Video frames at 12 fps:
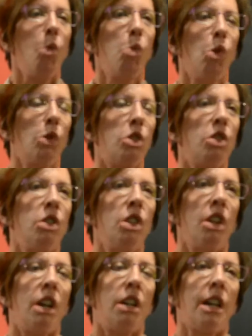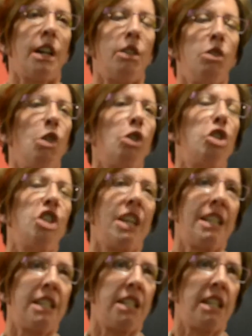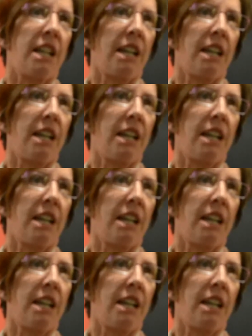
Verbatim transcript: want uh, not just